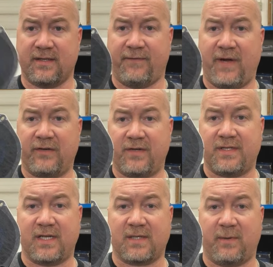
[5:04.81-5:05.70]
is the
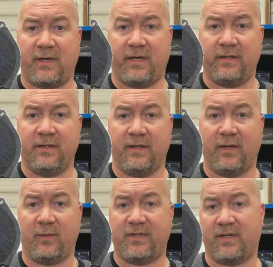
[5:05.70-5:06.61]
factory 6x9
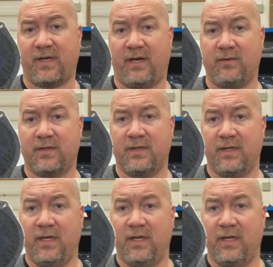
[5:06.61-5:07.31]
that we took out